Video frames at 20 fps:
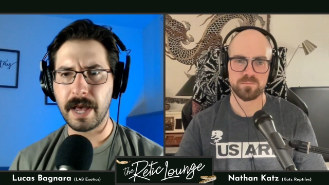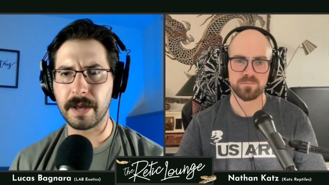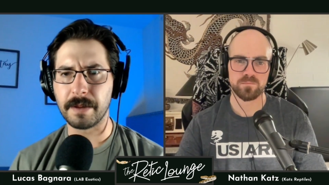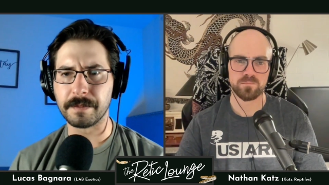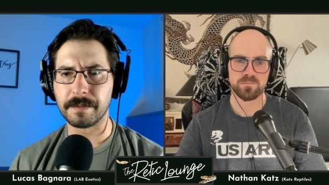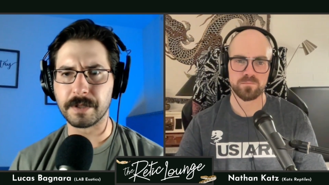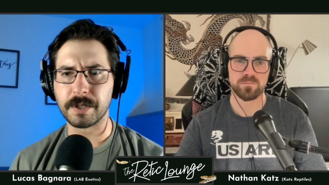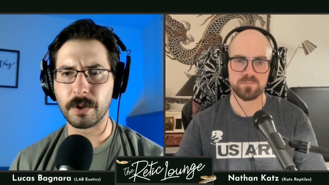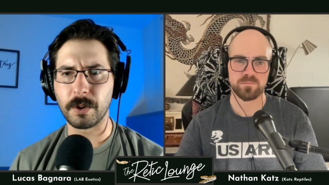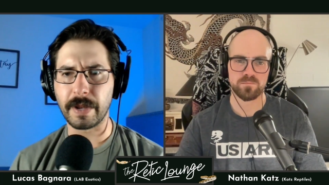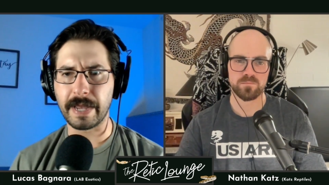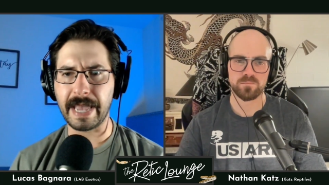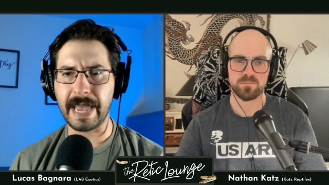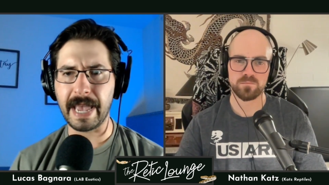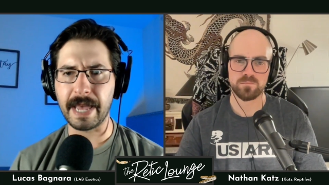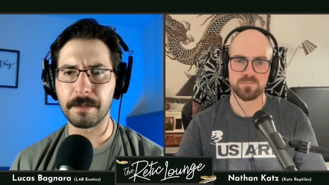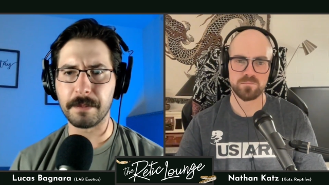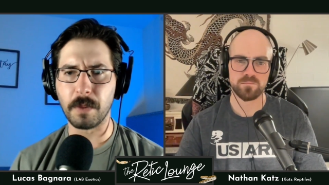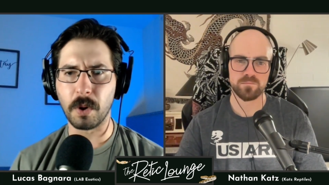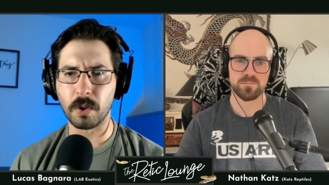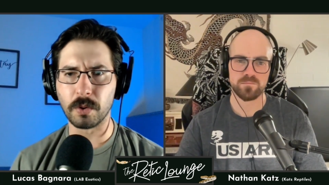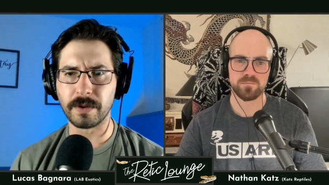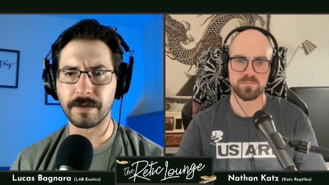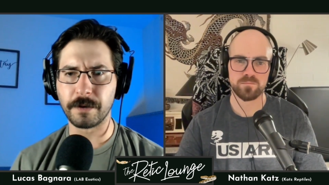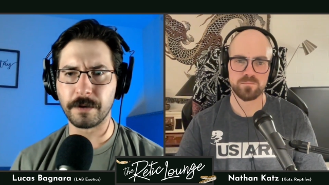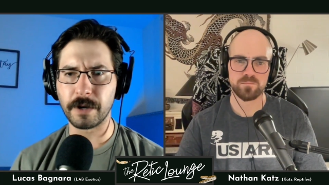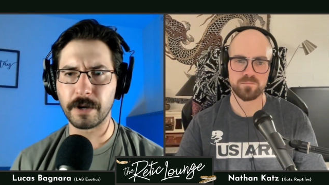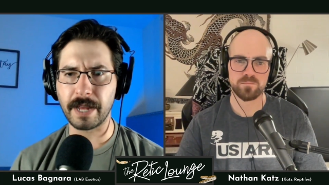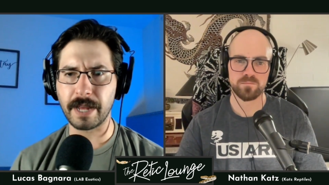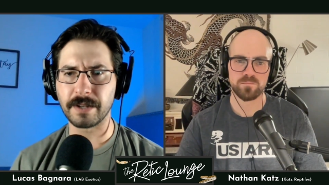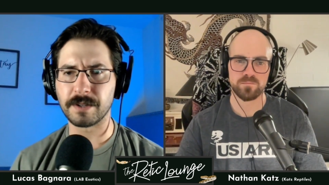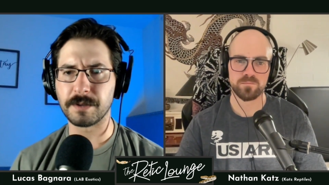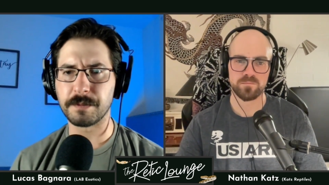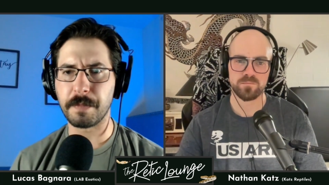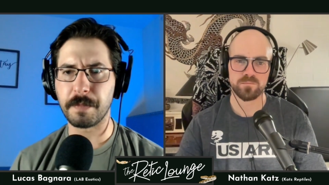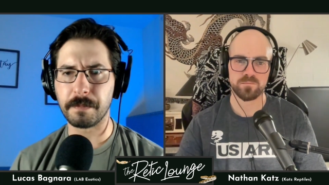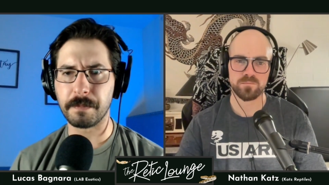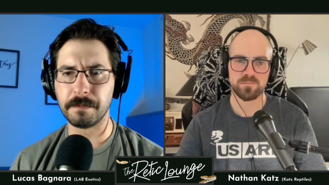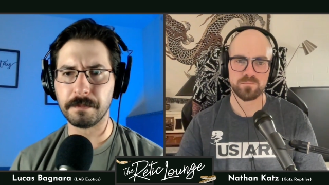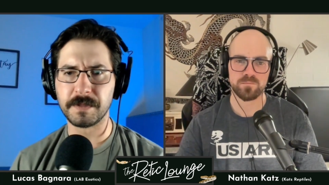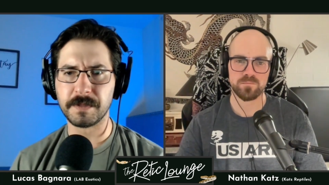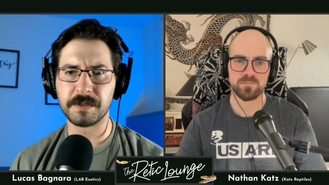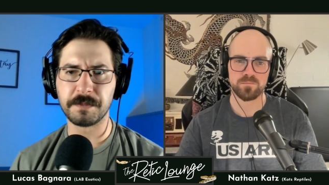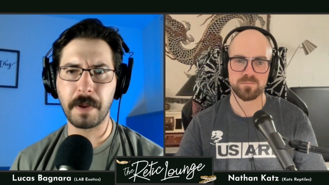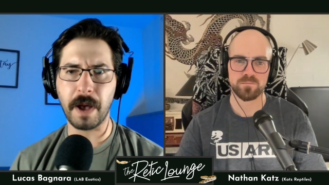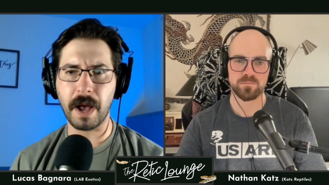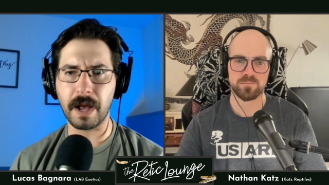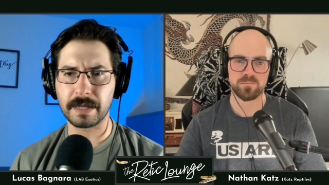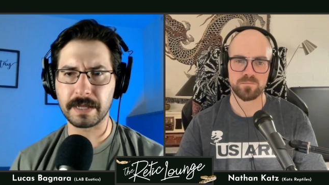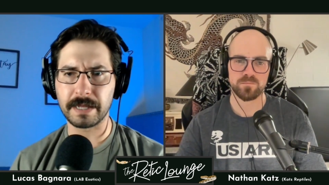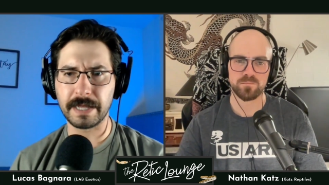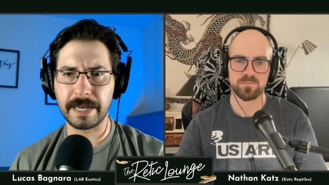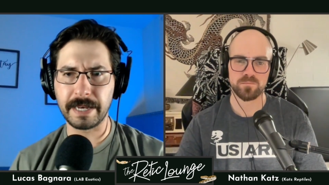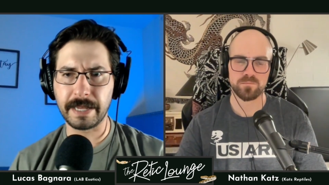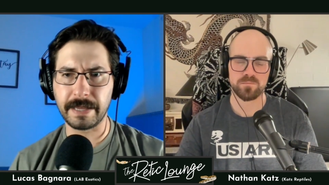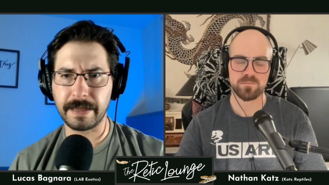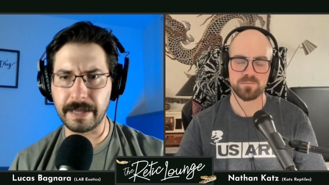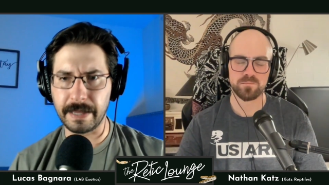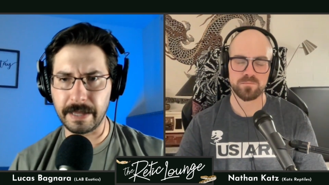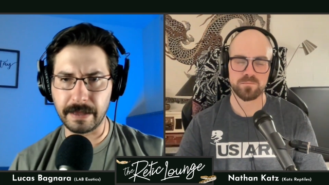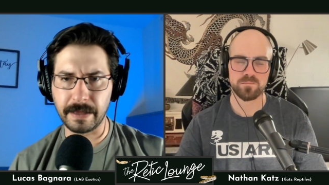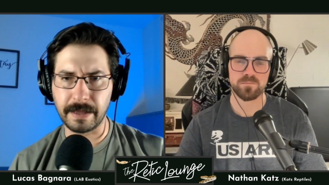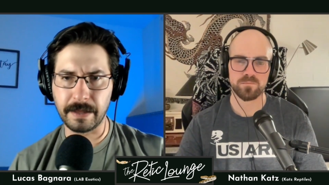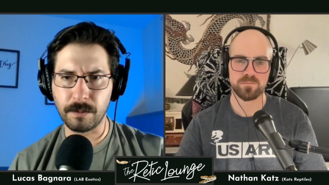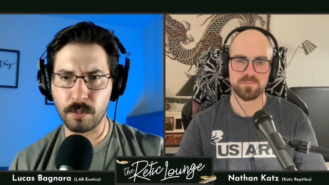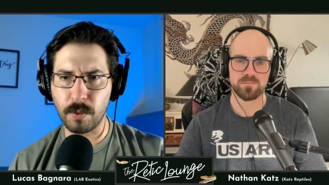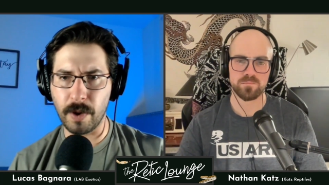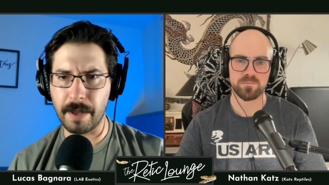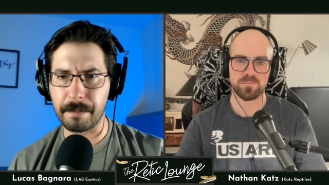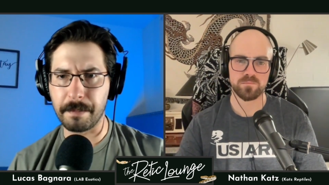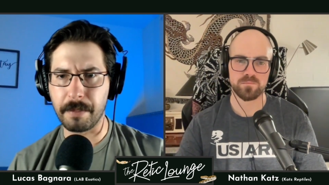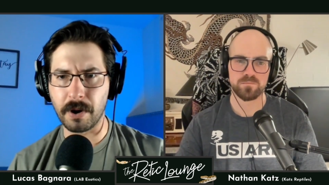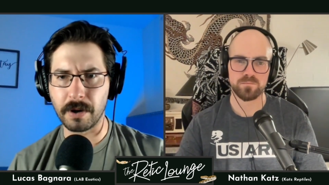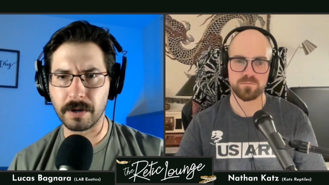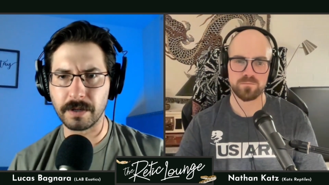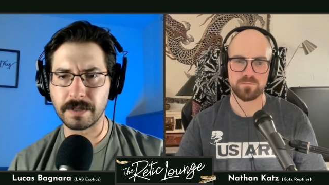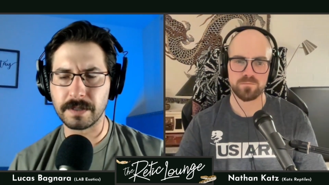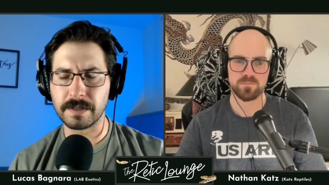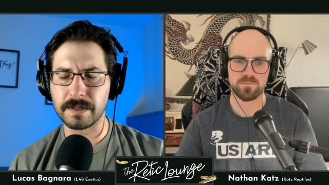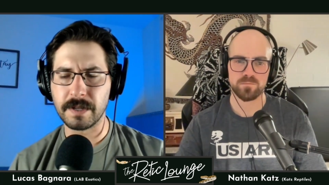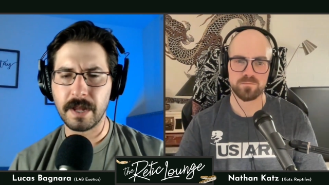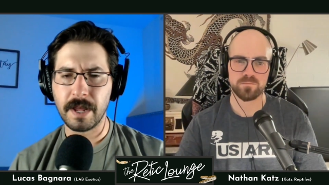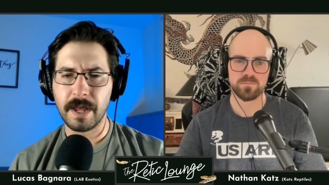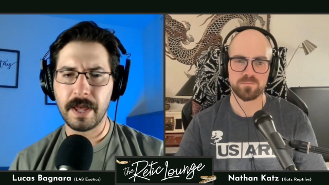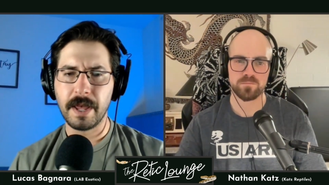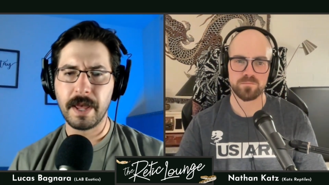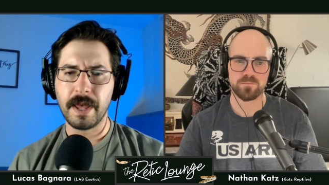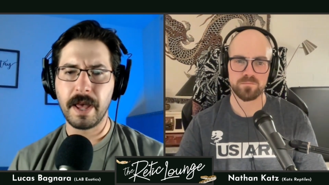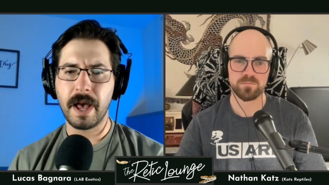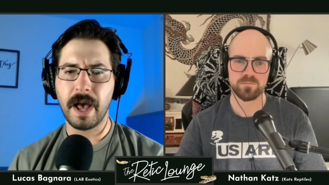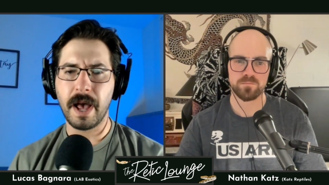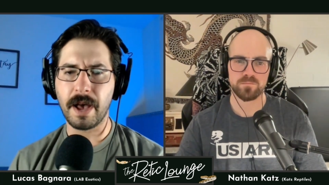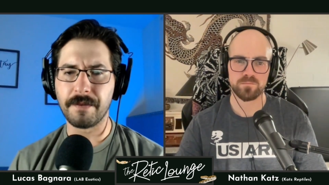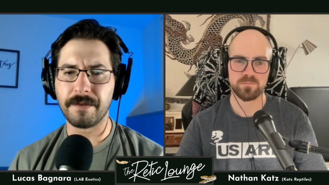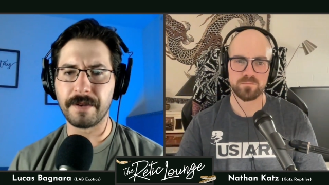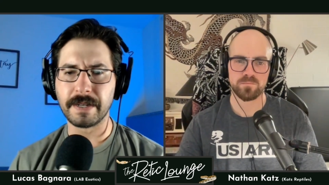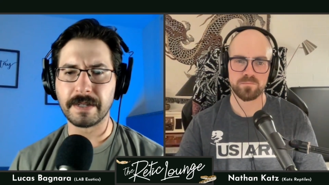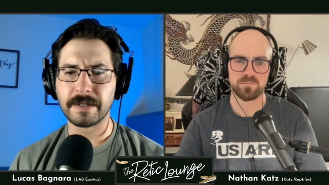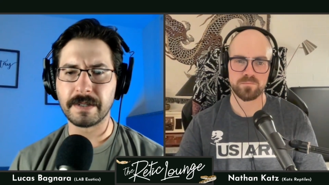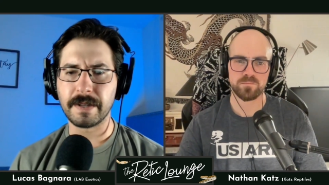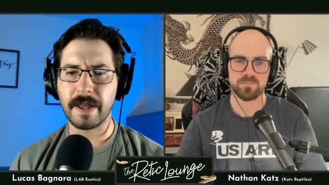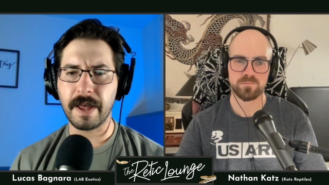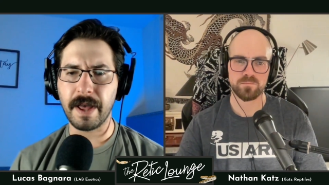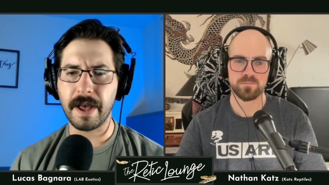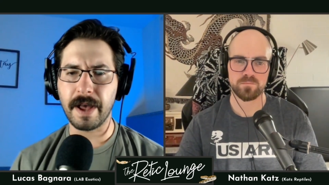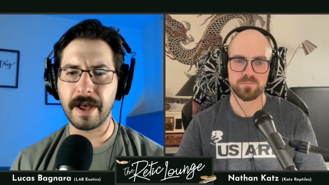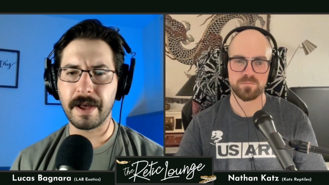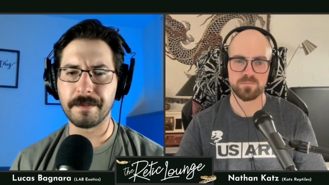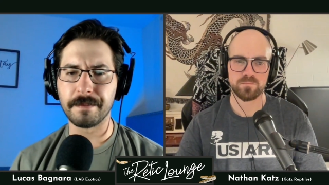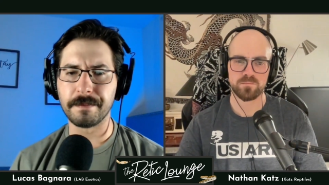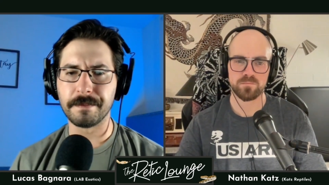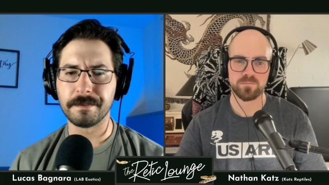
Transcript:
Speaker 1: So it can mold if you're not spot cleaning the wet parts of it. But